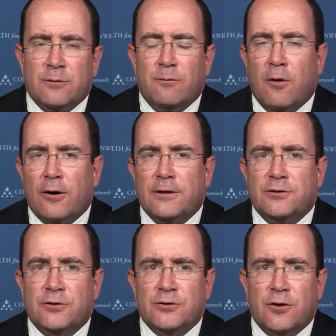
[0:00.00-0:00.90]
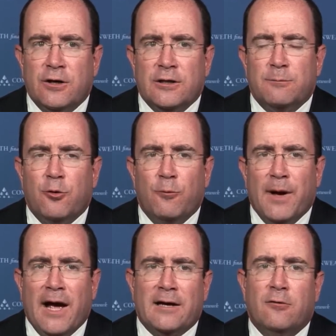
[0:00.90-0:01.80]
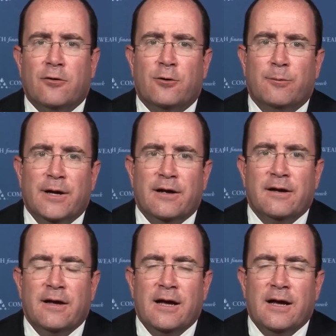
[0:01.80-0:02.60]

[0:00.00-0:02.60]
markets are starting to pull back a little bit.